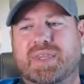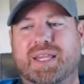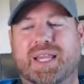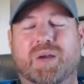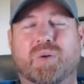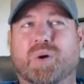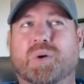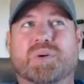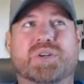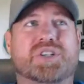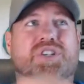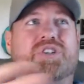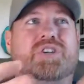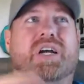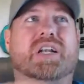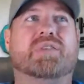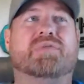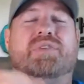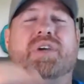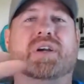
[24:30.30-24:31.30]
and we were just
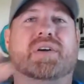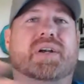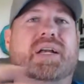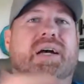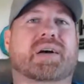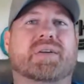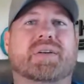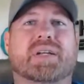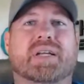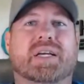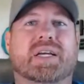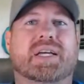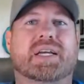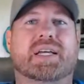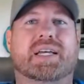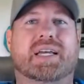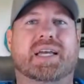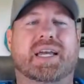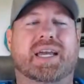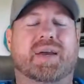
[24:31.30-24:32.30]
trying to figure it out.
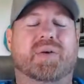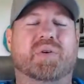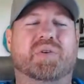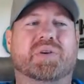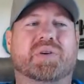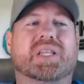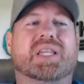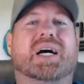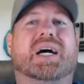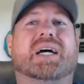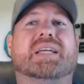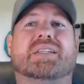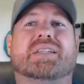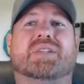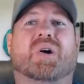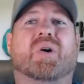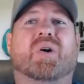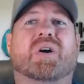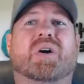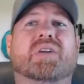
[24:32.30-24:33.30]
And we realized
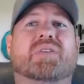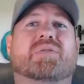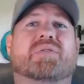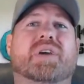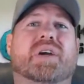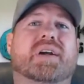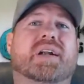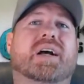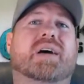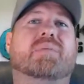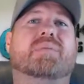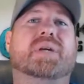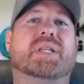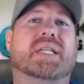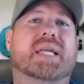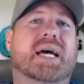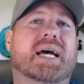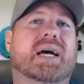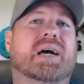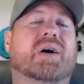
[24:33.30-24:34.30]
it's hard to figure it out. But
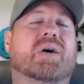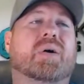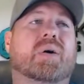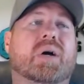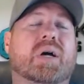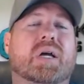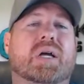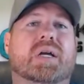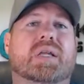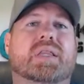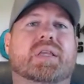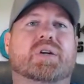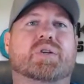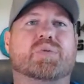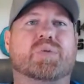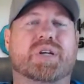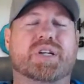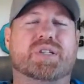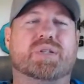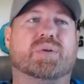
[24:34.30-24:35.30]
now
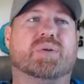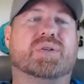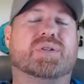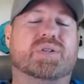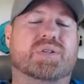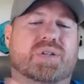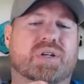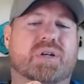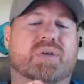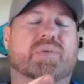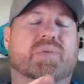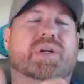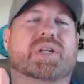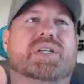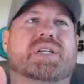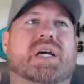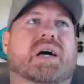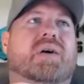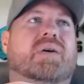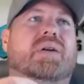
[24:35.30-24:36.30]
there's resources. You can
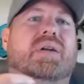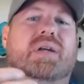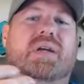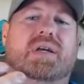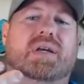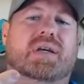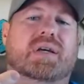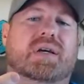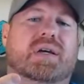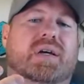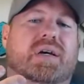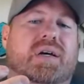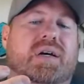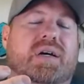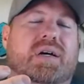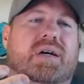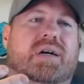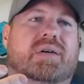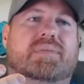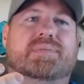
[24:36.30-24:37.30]
reach out,
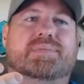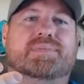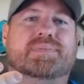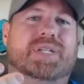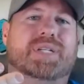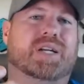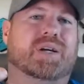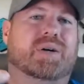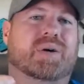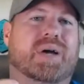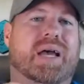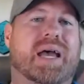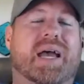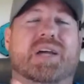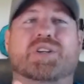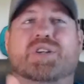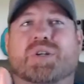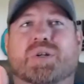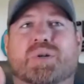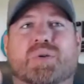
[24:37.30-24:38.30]

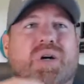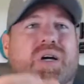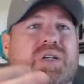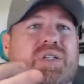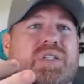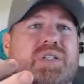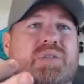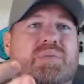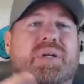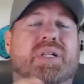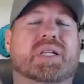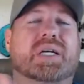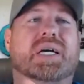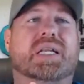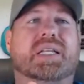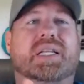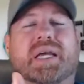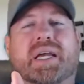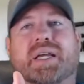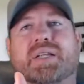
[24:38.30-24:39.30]
ask your questions, be
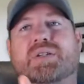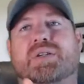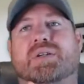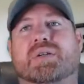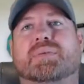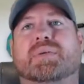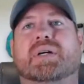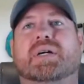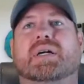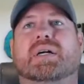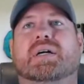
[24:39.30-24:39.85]
glad to answer them.